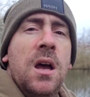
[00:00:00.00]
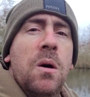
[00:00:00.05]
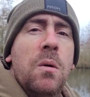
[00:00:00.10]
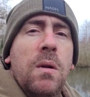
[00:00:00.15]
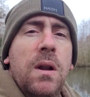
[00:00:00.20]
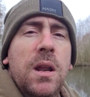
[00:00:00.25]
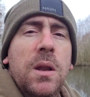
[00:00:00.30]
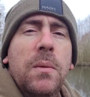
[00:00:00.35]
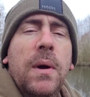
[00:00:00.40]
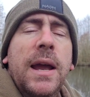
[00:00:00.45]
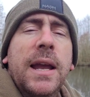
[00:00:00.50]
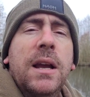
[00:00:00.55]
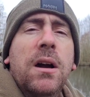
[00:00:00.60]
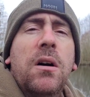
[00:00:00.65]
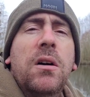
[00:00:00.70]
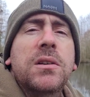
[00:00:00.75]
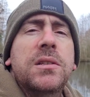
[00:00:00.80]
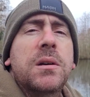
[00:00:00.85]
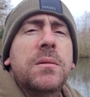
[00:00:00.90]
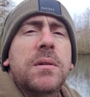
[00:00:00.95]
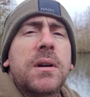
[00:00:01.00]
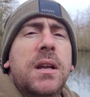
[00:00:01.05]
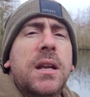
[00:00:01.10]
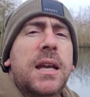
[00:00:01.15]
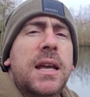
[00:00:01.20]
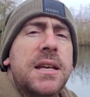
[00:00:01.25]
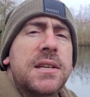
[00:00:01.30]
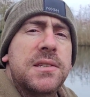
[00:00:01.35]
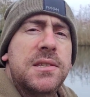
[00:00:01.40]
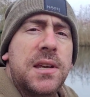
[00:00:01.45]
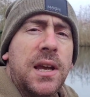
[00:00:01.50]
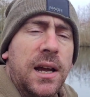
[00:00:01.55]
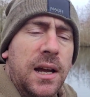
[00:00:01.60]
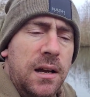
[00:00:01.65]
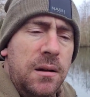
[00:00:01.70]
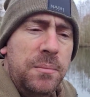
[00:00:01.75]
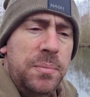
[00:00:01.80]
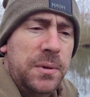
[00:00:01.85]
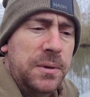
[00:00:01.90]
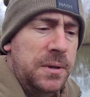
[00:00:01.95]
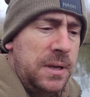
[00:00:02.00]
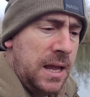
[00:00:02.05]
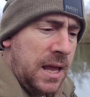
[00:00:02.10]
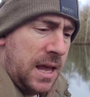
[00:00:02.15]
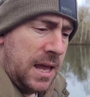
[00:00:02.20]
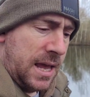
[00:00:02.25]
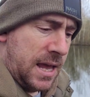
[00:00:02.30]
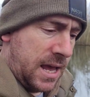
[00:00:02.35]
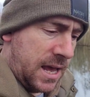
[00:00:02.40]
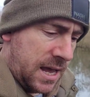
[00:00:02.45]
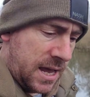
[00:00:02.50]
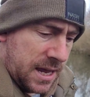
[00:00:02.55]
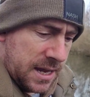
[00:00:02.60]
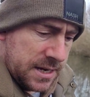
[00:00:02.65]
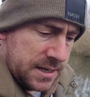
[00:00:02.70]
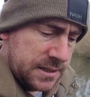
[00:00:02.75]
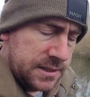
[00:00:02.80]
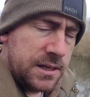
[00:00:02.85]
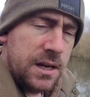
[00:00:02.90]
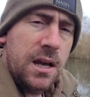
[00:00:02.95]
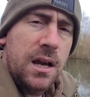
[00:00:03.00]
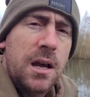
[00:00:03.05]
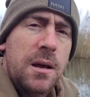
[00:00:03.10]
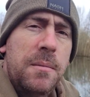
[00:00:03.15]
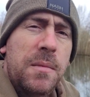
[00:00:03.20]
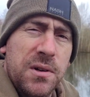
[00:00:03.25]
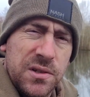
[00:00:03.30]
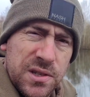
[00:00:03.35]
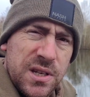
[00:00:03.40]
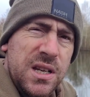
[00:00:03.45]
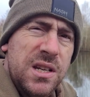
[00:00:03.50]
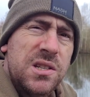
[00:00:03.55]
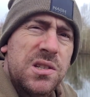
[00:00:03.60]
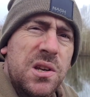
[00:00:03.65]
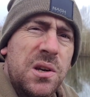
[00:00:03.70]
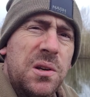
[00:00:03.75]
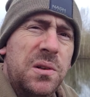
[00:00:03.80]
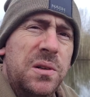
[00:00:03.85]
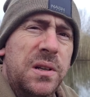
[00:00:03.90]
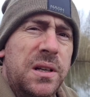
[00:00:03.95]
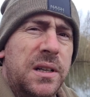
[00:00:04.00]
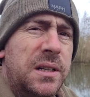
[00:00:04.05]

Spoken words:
But anyway, guys, I'm going to get set up, and I'll see you soon.